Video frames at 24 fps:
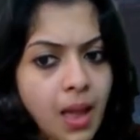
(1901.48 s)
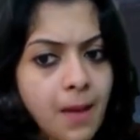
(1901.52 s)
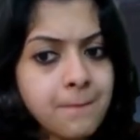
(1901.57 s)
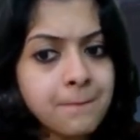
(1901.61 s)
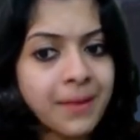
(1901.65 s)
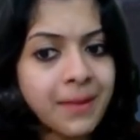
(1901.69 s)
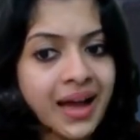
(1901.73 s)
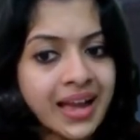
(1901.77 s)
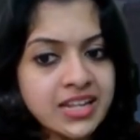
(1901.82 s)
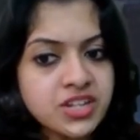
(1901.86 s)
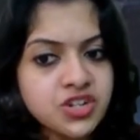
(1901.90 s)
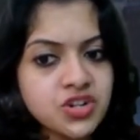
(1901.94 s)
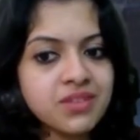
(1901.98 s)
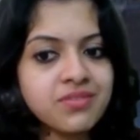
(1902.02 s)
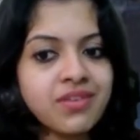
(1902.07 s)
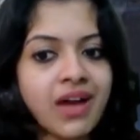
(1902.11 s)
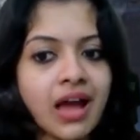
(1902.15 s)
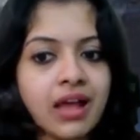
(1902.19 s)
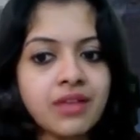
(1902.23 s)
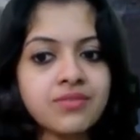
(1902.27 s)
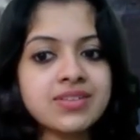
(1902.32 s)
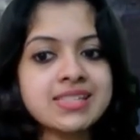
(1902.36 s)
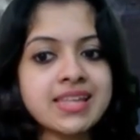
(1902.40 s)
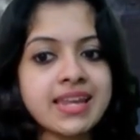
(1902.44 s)
mitral
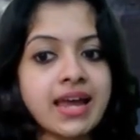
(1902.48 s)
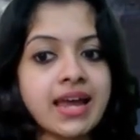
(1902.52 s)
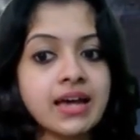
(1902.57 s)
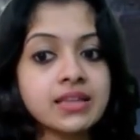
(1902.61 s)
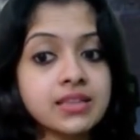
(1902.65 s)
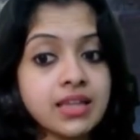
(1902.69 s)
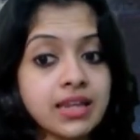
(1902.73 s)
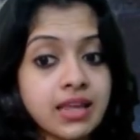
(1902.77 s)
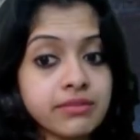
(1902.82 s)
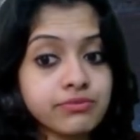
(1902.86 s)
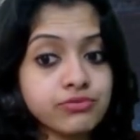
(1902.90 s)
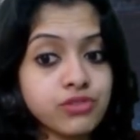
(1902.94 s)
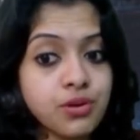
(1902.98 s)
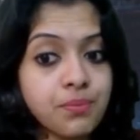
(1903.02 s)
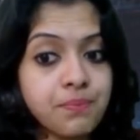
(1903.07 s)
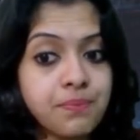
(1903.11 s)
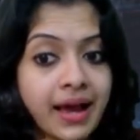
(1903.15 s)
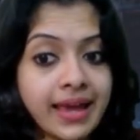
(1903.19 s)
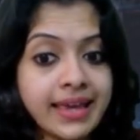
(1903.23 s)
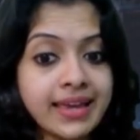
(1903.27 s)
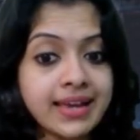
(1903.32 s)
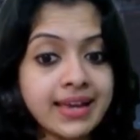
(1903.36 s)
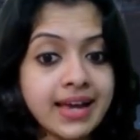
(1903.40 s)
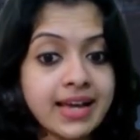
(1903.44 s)
valve is another name for
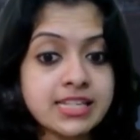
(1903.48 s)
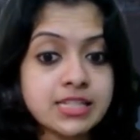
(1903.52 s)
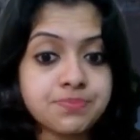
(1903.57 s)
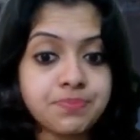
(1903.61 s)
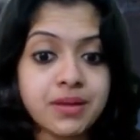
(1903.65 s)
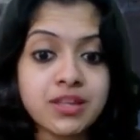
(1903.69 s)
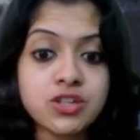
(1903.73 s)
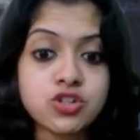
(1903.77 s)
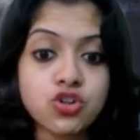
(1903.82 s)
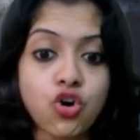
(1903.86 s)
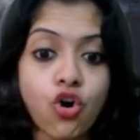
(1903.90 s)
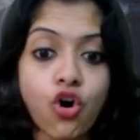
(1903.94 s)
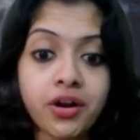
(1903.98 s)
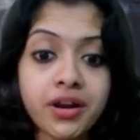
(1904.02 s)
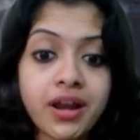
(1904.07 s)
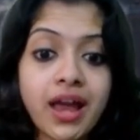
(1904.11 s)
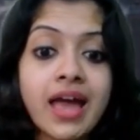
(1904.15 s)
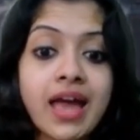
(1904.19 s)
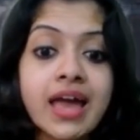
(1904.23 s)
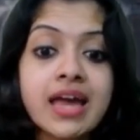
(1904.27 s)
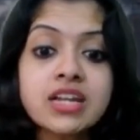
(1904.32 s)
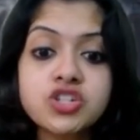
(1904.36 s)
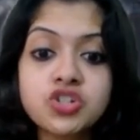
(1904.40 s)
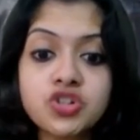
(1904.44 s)
bicuspid or
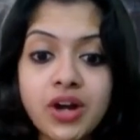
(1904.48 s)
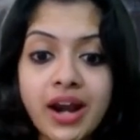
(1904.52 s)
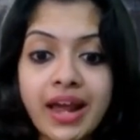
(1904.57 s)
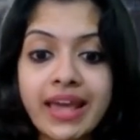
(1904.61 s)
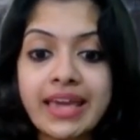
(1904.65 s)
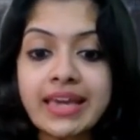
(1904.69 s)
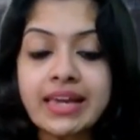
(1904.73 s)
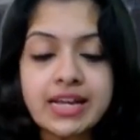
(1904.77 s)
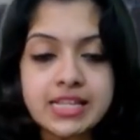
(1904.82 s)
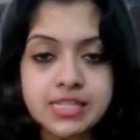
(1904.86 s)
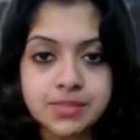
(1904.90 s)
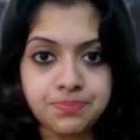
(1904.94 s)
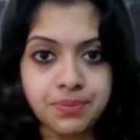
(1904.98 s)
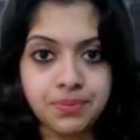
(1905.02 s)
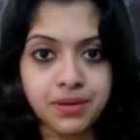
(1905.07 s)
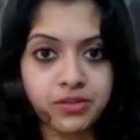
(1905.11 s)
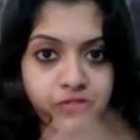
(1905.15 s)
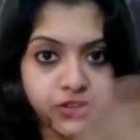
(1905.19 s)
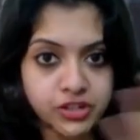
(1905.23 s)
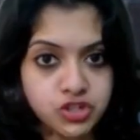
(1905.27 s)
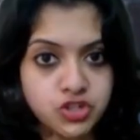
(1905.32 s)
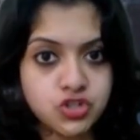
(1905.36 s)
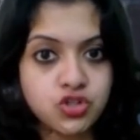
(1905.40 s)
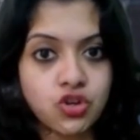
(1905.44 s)

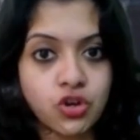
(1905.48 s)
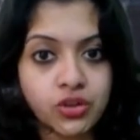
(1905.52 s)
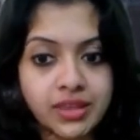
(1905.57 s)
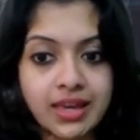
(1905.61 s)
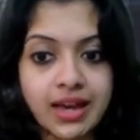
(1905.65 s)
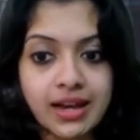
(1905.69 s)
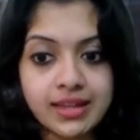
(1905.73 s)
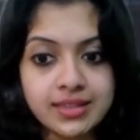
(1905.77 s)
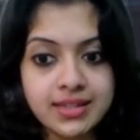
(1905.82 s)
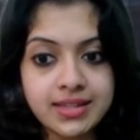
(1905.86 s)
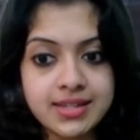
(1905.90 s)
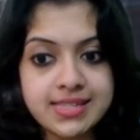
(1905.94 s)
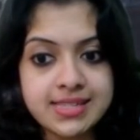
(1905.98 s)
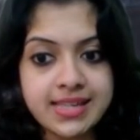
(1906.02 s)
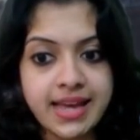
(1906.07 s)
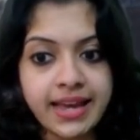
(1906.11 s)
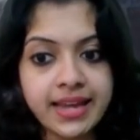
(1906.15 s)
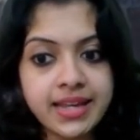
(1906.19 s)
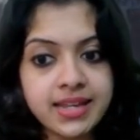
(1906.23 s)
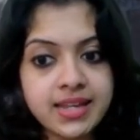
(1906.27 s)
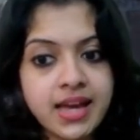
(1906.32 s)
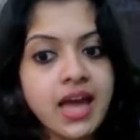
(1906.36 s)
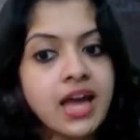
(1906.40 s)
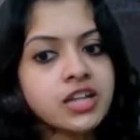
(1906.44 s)
tricuspid, which is on the other
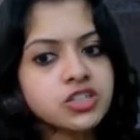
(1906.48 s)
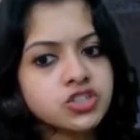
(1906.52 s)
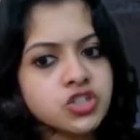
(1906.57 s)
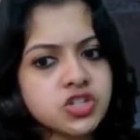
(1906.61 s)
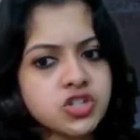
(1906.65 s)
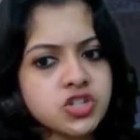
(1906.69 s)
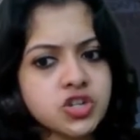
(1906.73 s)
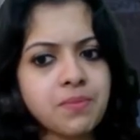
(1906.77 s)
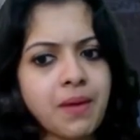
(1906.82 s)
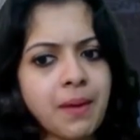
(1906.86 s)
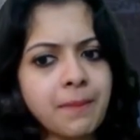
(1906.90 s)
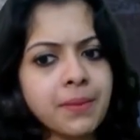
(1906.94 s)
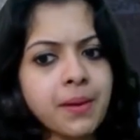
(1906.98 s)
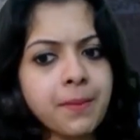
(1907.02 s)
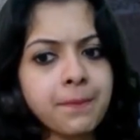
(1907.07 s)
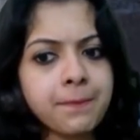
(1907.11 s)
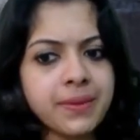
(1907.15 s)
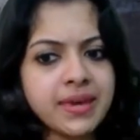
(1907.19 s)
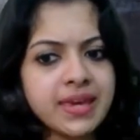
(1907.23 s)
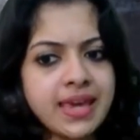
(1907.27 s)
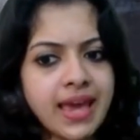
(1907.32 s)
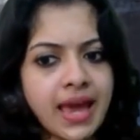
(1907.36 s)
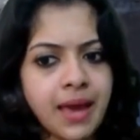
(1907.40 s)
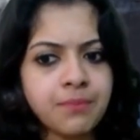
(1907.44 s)
side, just remember
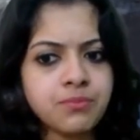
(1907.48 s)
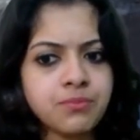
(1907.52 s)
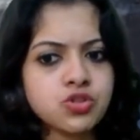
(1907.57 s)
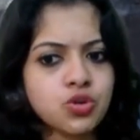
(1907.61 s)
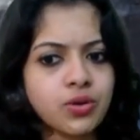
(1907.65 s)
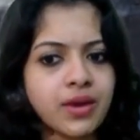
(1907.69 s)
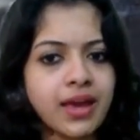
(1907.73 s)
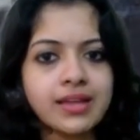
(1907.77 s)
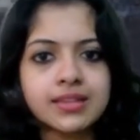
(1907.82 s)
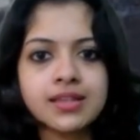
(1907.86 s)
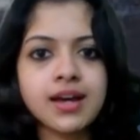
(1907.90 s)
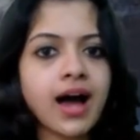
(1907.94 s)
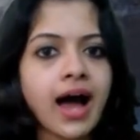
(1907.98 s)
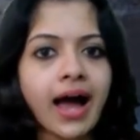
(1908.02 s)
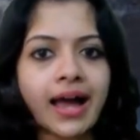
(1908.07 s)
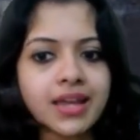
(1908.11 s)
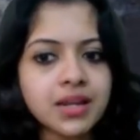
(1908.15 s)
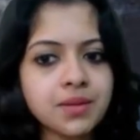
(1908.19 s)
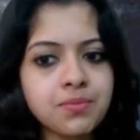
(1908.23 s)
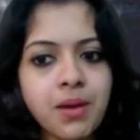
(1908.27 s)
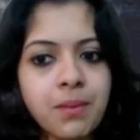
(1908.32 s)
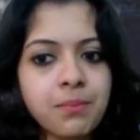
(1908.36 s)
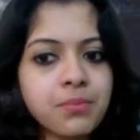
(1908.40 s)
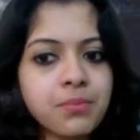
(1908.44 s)
BM together. I
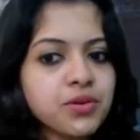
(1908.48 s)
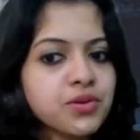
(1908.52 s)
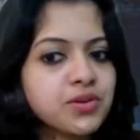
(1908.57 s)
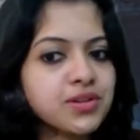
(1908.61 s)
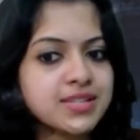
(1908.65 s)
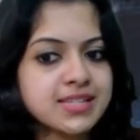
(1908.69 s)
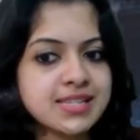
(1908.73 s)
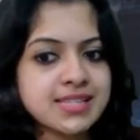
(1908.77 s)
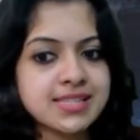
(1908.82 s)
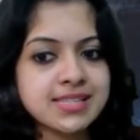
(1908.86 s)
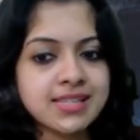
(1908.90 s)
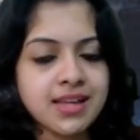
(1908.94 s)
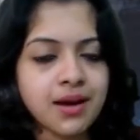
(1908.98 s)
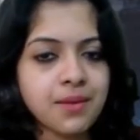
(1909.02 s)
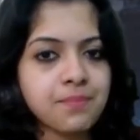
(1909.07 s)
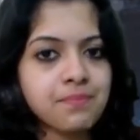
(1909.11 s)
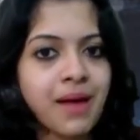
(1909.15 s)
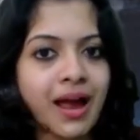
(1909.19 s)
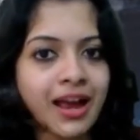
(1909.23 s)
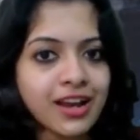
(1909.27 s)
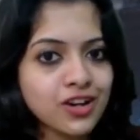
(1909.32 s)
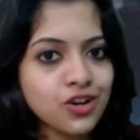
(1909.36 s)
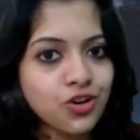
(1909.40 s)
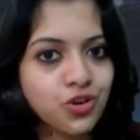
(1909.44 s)
remember it as
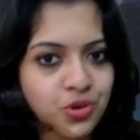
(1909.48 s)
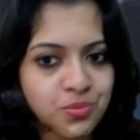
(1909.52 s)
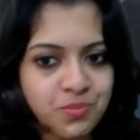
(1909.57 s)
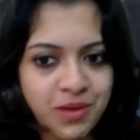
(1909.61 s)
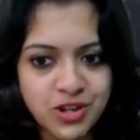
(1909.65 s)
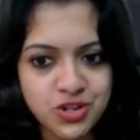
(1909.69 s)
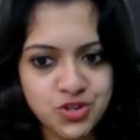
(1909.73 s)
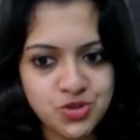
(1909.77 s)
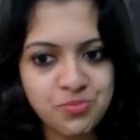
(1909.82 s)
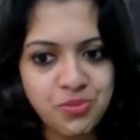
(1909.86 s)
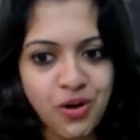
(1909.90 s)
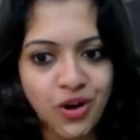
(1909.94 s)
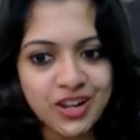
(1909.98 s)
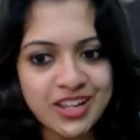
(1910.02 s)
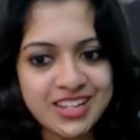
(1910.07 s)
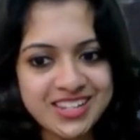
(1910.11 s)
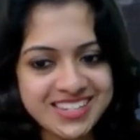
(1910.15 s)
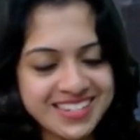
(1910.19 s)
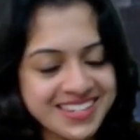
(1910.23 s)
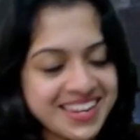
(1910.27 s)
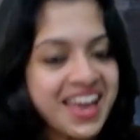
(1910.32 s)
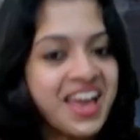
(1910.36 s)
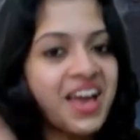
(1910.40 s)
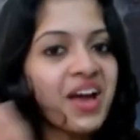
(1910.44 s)
Bangalore
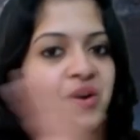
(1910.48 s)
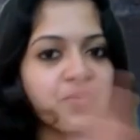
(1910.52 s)
Metropolitan.